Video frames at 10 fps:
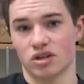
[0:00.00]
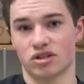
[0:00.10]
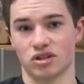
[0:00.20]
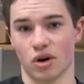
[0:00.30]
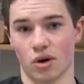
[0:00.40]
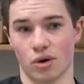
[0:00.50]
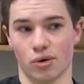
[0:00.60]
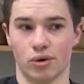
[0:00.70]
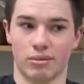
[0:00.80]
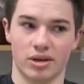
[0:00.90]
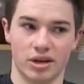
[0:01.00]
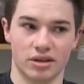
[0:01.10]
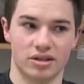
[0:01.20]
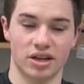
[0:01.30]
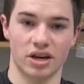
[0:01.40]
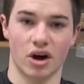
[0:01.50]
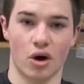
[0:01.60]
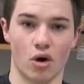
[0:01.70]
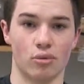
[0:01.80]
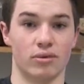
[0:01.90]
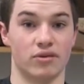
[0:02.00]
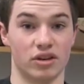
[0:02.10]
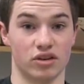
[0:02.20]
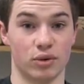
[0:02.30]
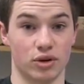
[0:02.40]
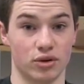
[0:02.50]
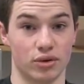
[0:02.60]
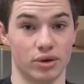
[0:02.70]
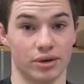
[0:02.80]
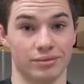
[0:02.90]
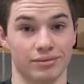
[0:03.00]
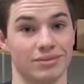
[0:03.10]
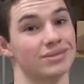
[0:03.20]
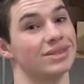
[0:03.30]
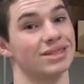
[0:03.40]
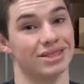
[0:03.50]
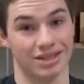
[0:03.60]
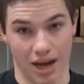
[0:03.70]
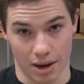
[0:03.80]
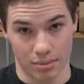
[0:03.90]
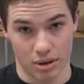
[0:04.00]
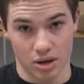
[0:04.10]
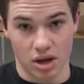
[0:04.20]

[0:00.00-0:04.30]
So, I mean, sitting at home, if this is what you're doing, stop.